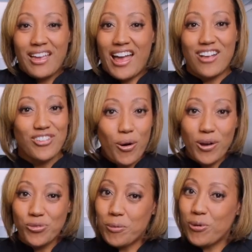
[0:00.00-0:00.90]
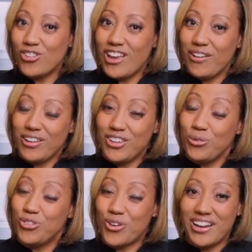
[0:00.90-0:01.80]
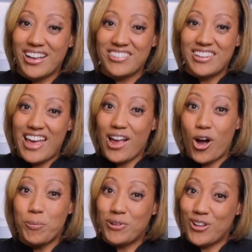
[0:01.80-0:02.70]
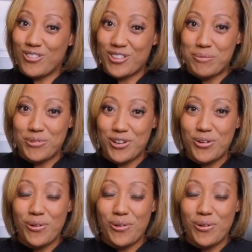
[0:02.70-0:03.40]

As always, we appreciate you joining us today. I hope you learned something new,